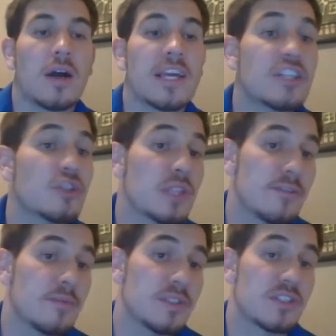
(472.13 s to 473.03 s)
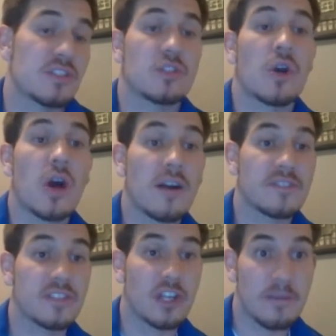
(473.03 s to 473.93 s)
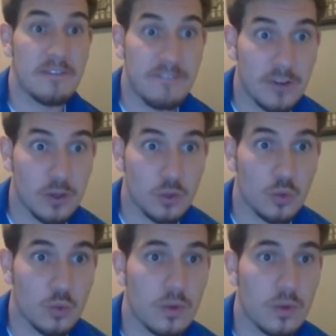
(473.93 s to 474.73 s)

entry-level positions are often going to be filled